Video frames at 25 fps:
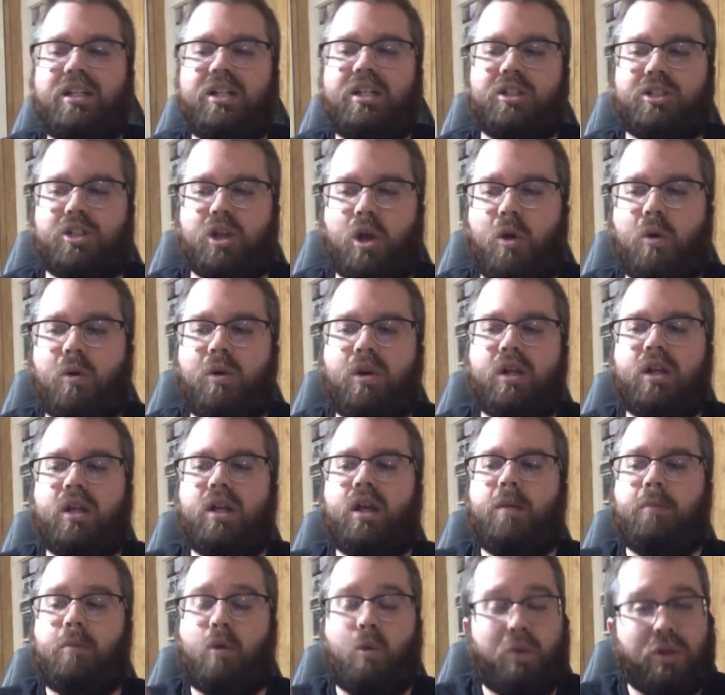So,
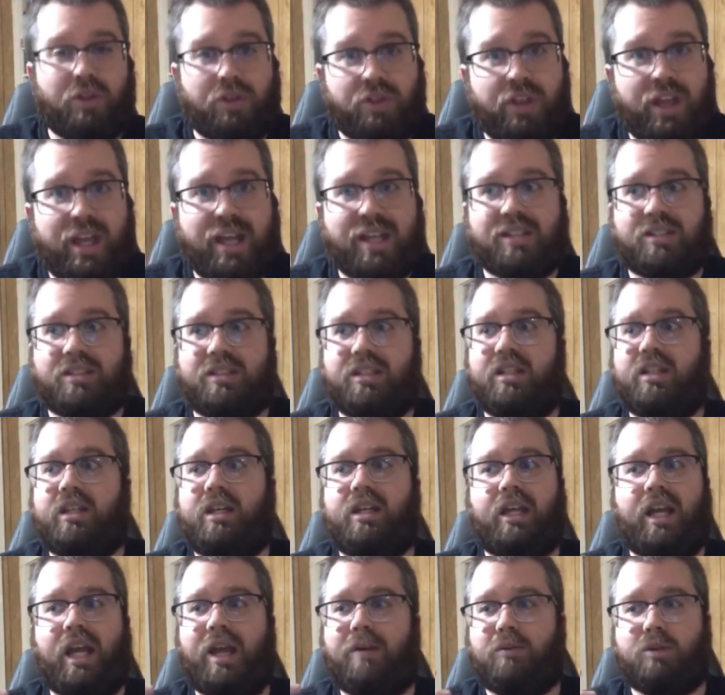but with this,
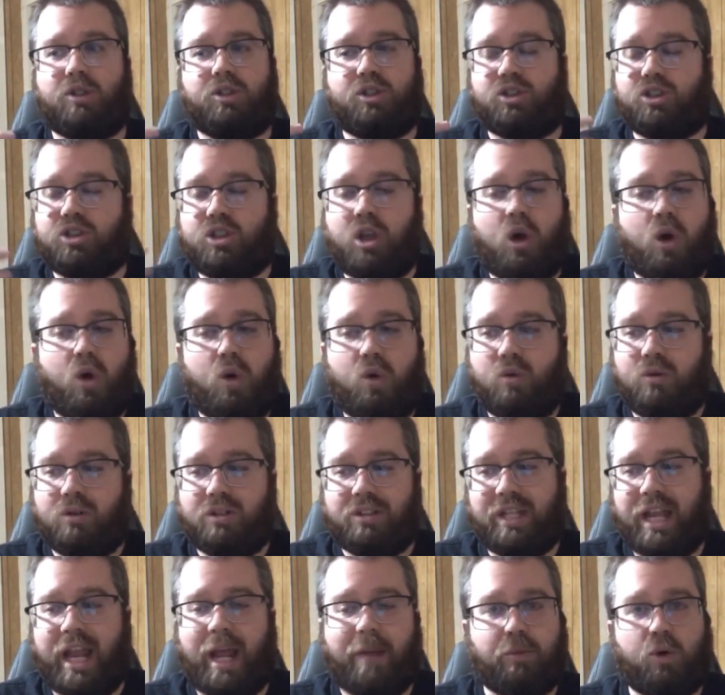it was so
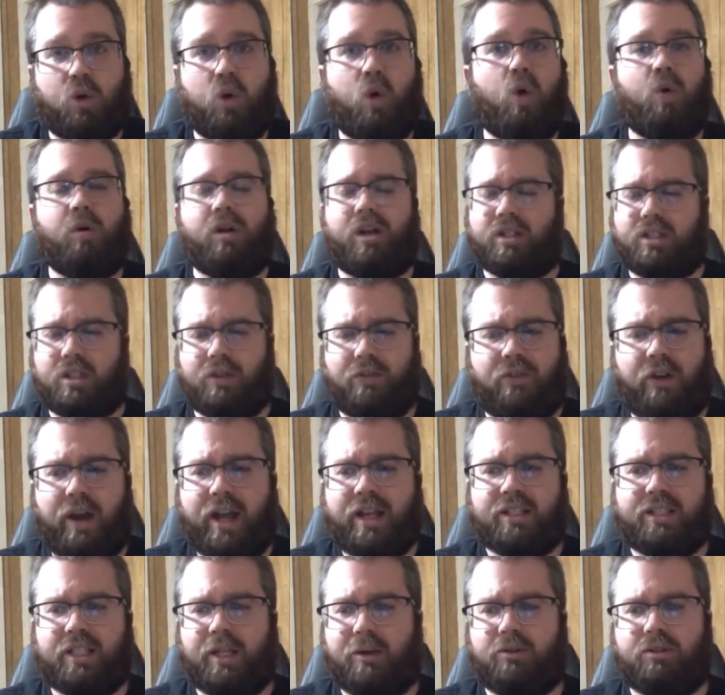damn cool because the
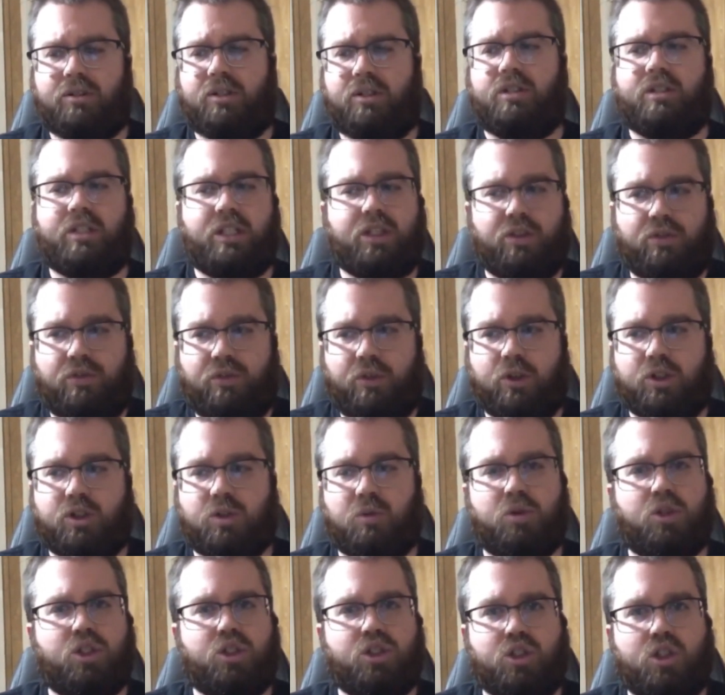fight sequences in the future
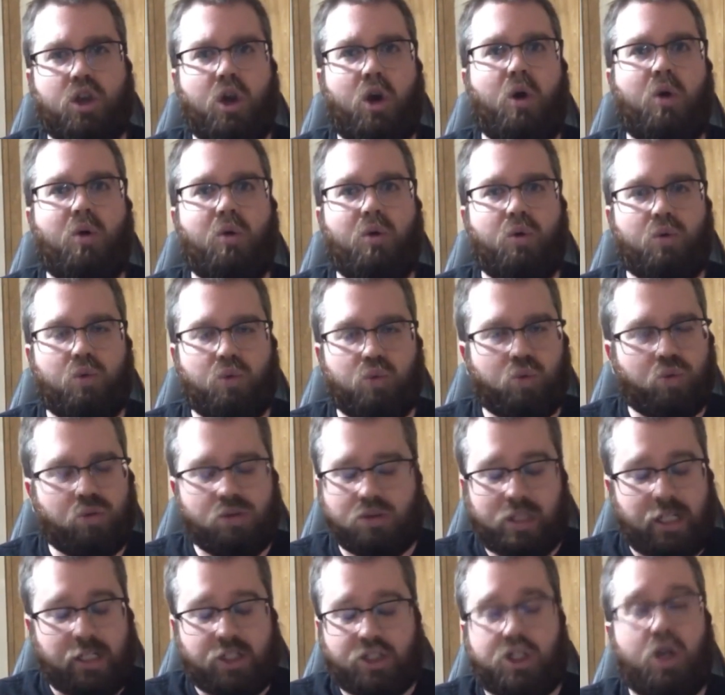were so,
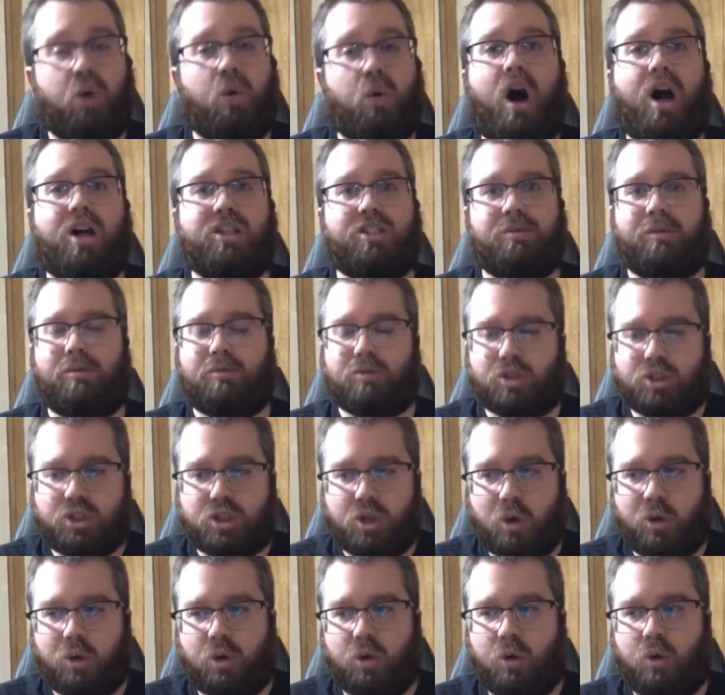like, so awesome. They were
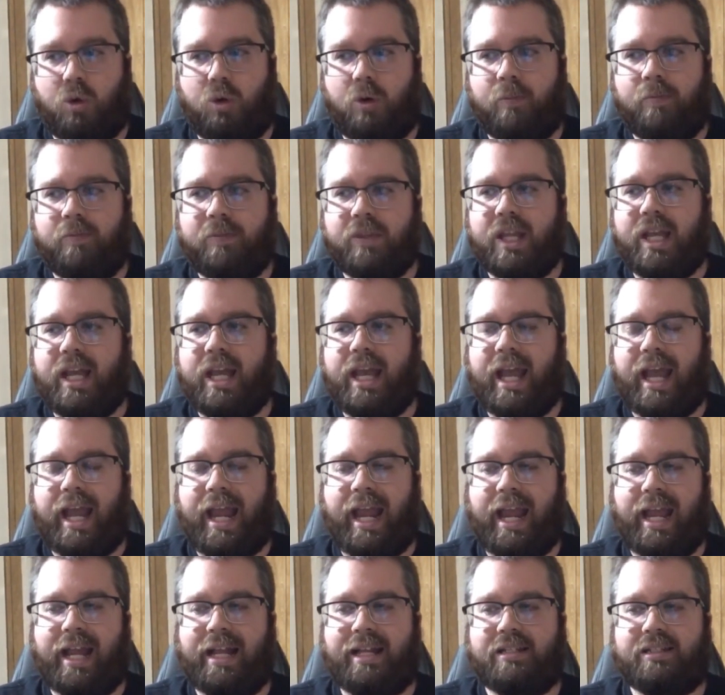so cool.
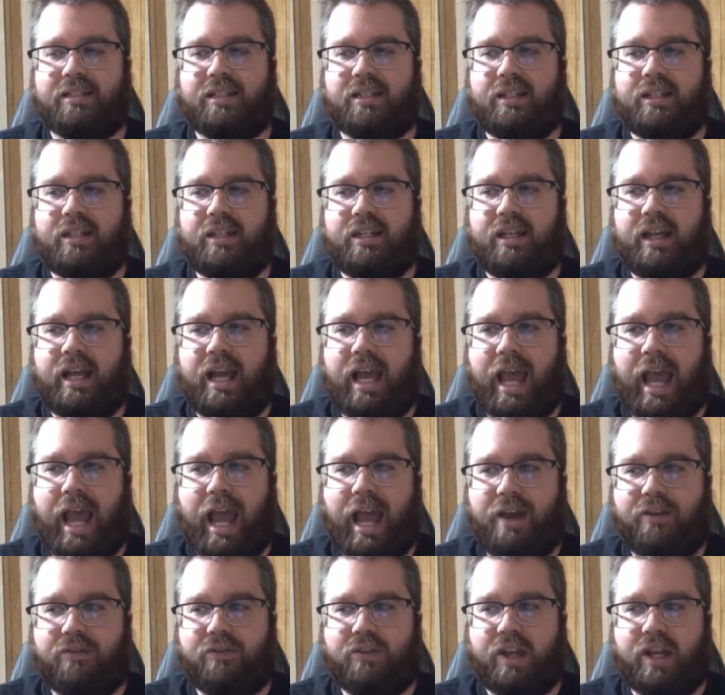And
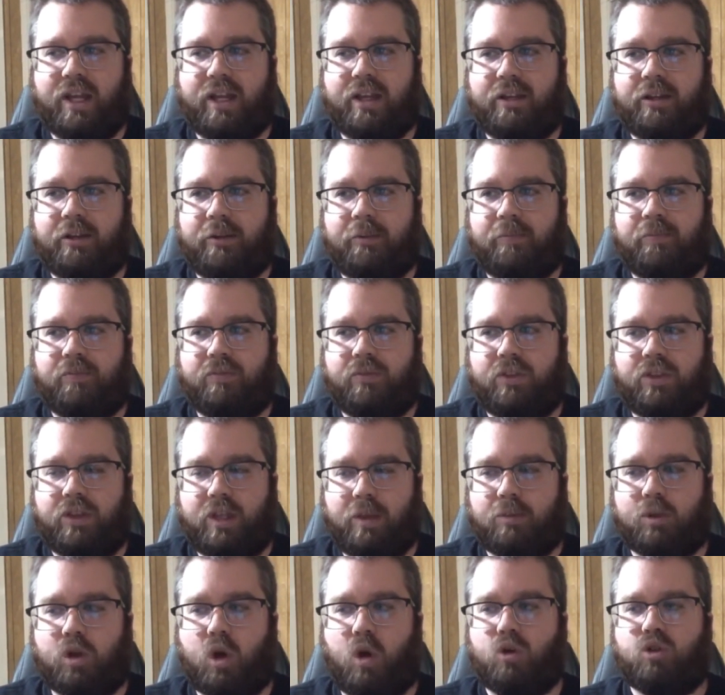having
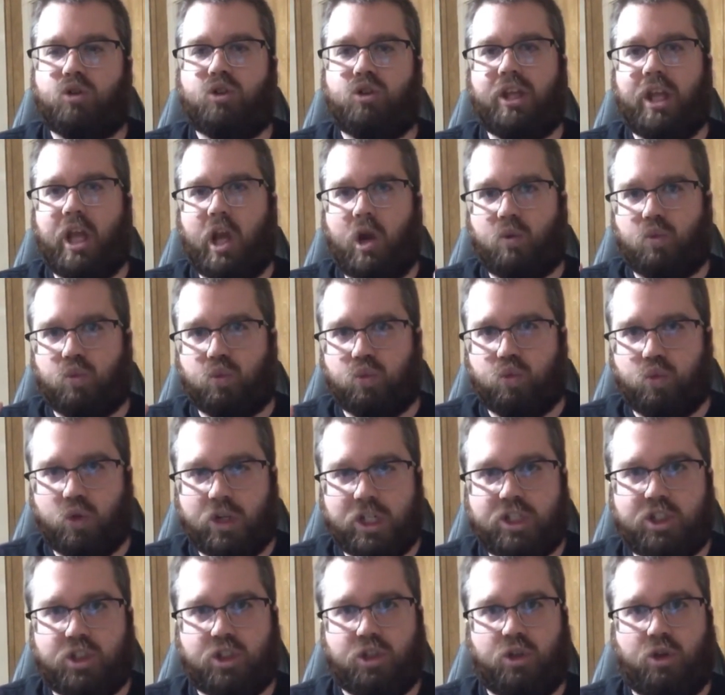them go to the
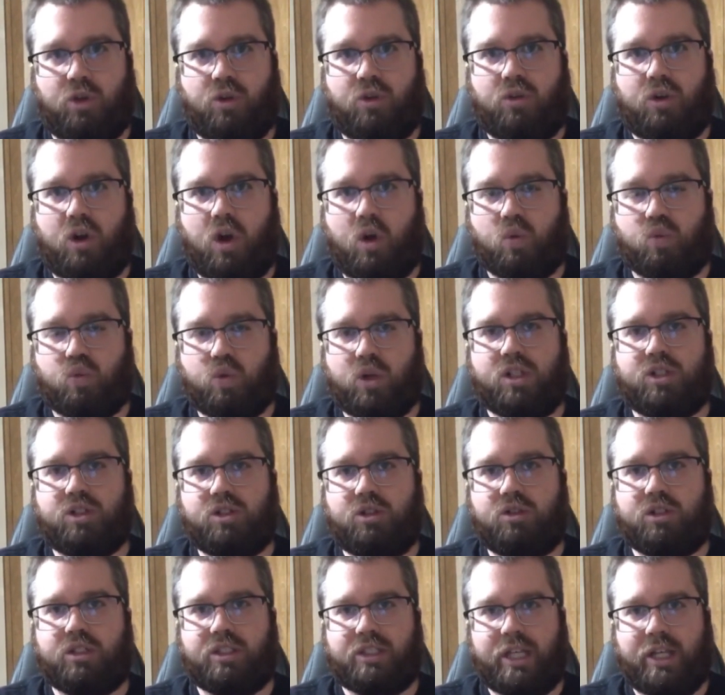
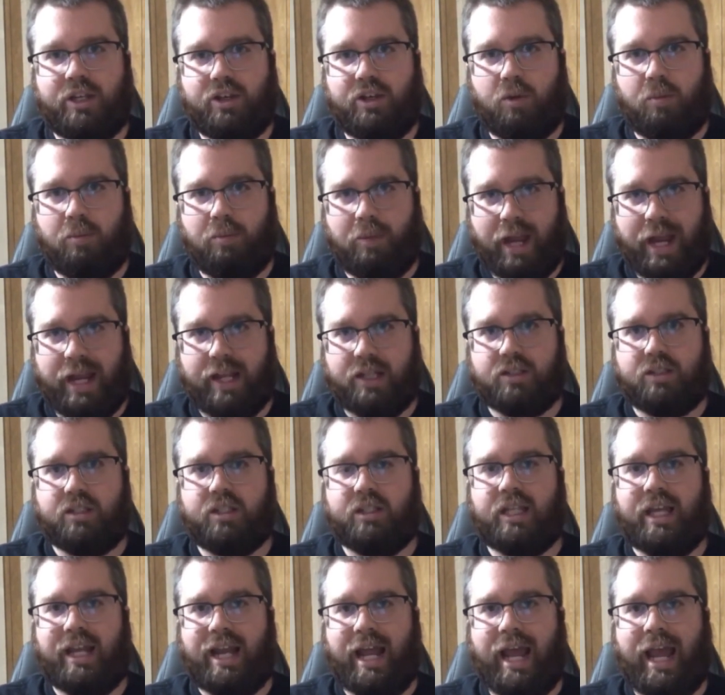original Sentinel base
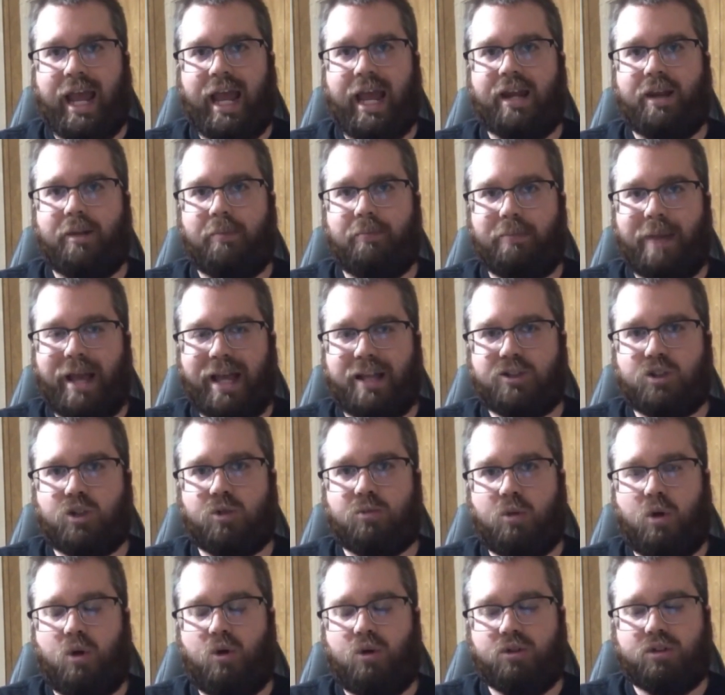that had Master
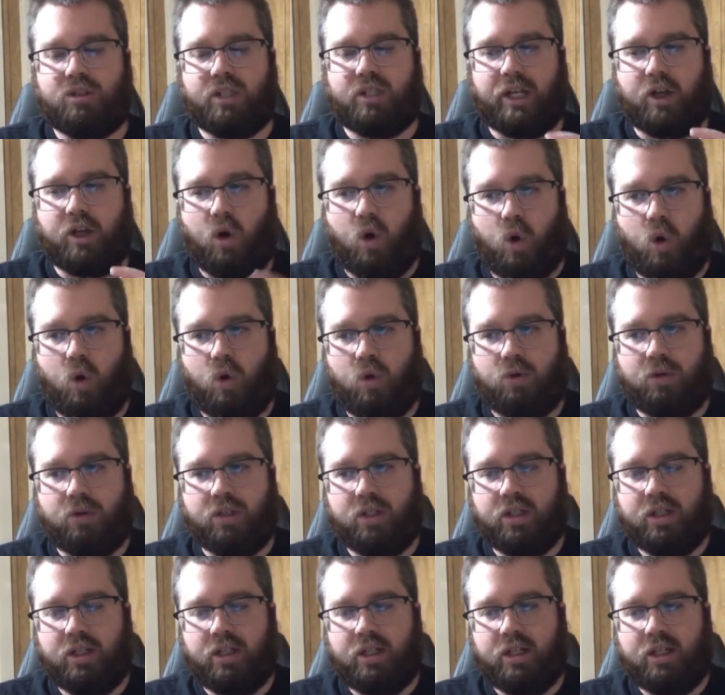Mold's, like, old,